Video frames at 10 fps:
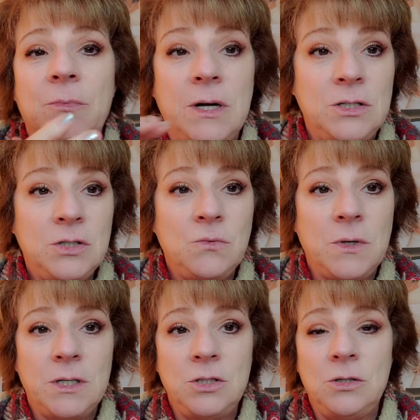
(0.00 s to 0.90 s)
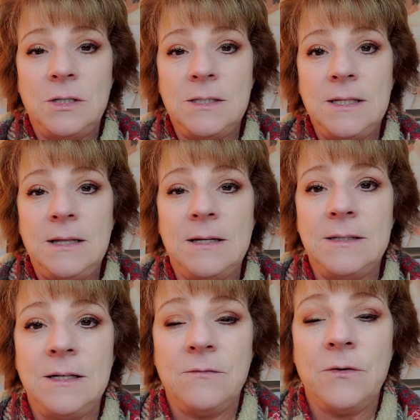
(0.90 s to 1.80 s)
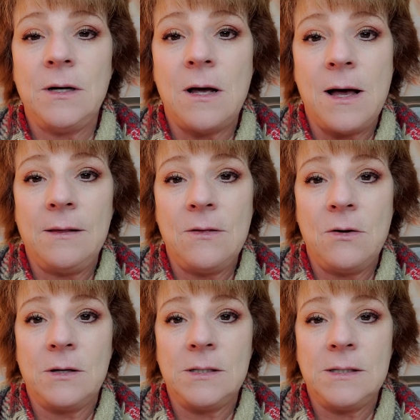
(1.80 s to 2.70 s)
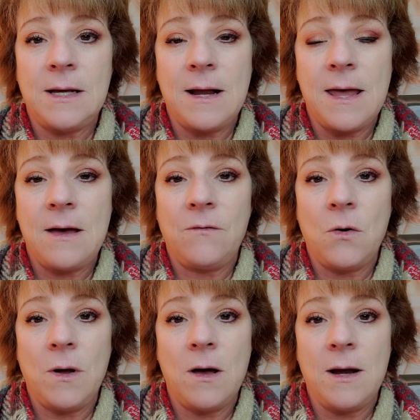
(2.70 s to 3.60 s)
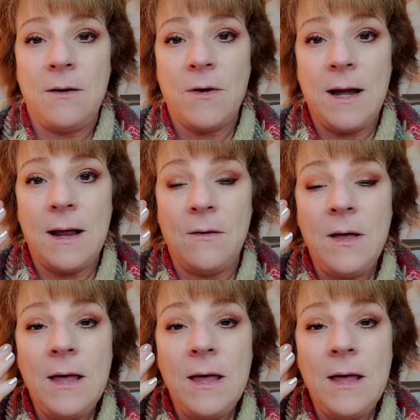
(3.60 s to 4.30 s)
But I just wanted you to see the different eye looks that I have going on right now.